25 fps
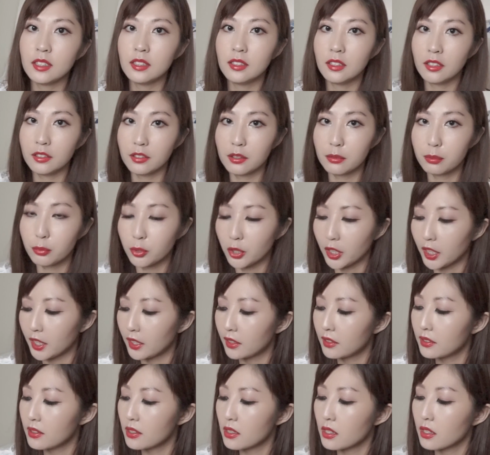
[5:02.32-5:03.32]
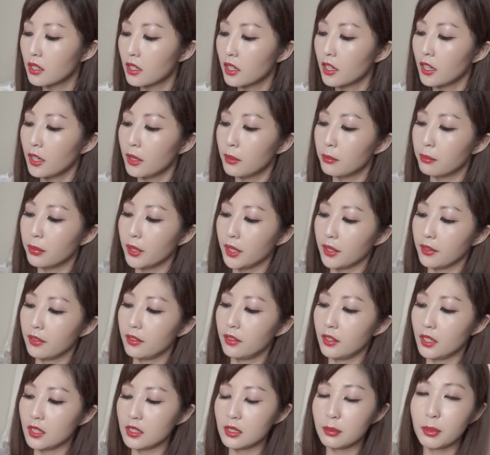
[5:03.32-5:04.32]
in other brands.
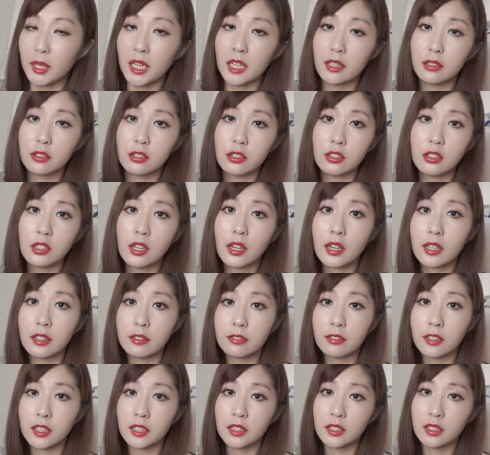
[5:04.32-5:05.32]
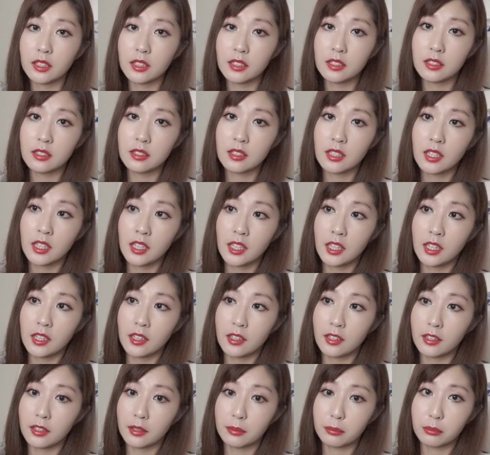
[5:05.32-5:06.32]
But this powder I find is
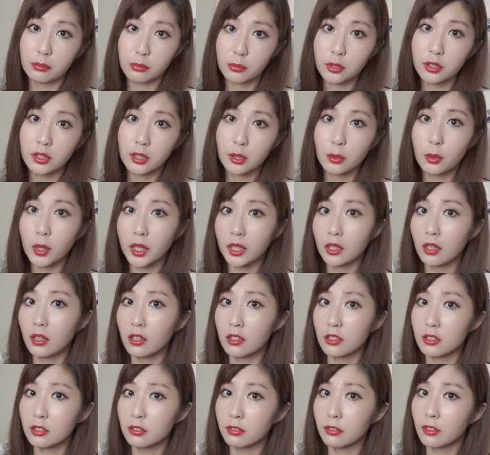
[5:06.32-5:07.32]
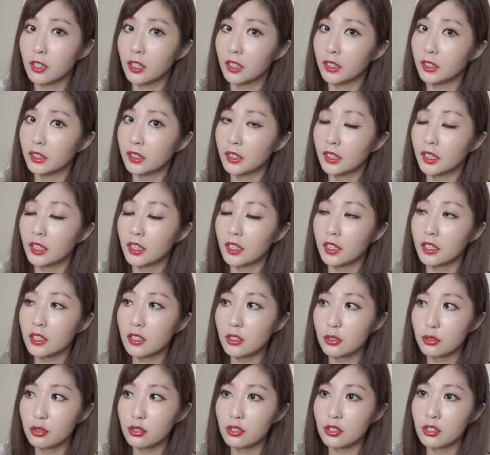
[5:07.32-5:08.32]
really quite hard to find. I
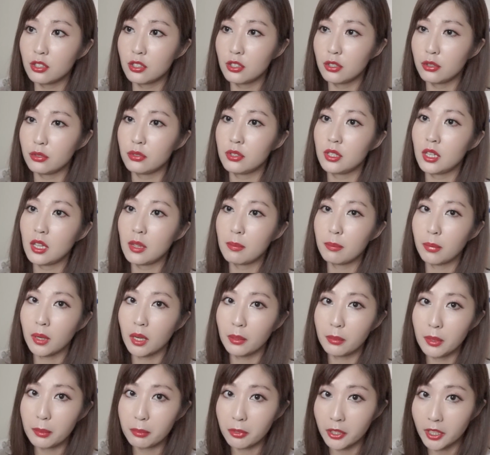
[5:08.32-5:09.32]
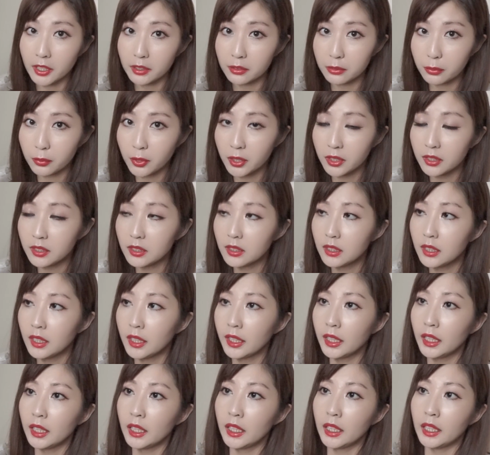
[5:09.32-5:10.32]
used to use the Bobbi Brown one,
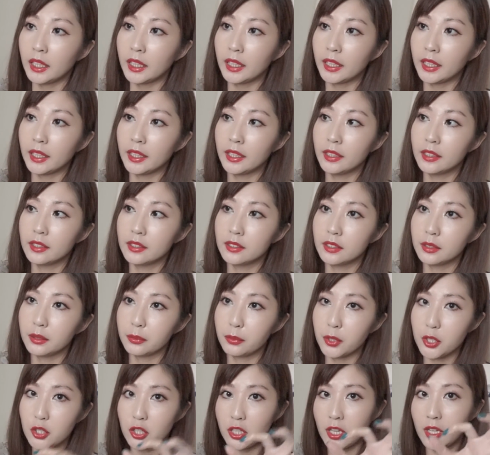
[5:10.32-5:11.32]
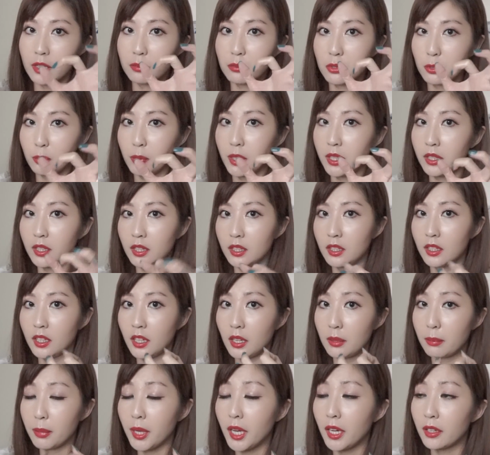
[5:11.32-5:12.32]
and which comes with
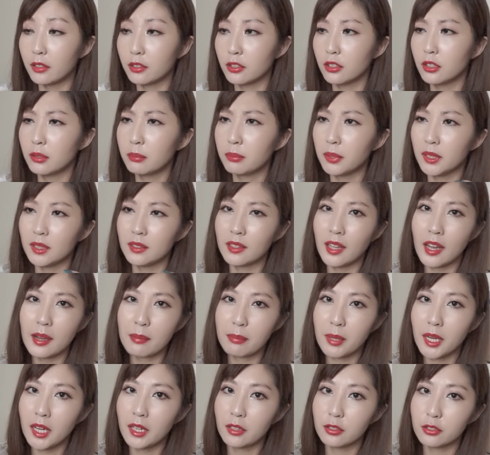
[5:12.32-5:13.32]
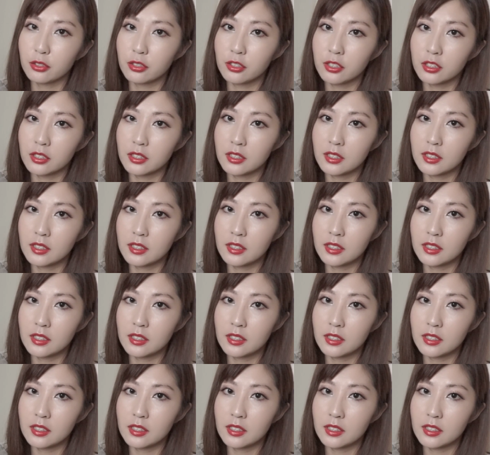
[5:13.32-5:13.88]
a powder, but that powder